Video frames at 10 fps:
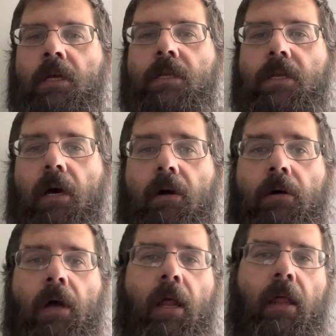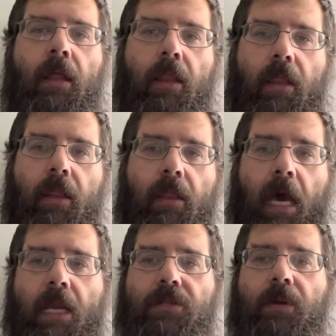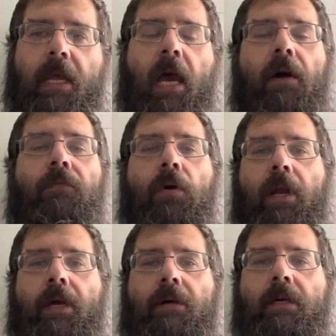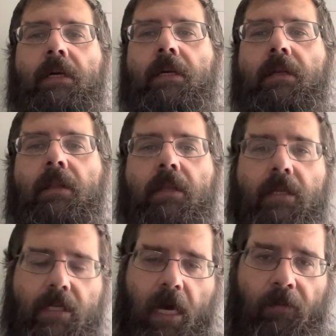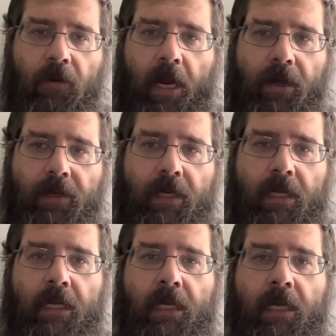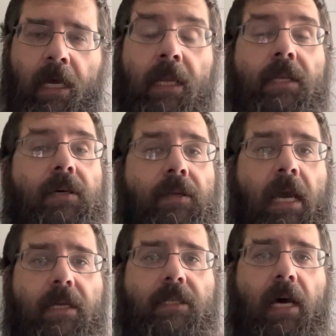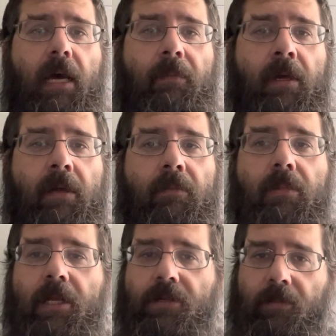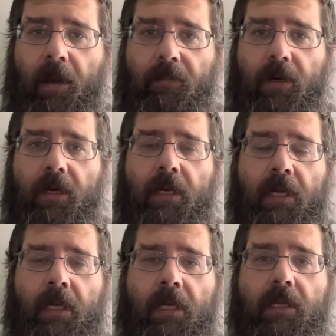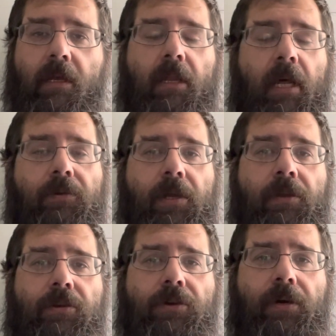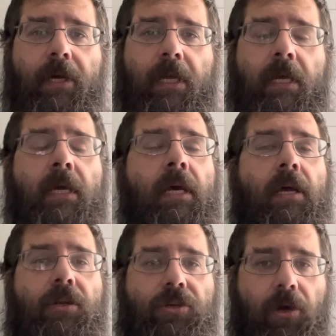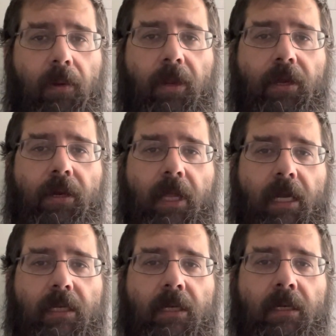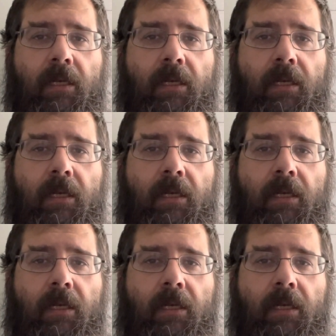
So that is what I got for you this time around. Until next time, please remember to collect what you enjoy, enjoy what you collect.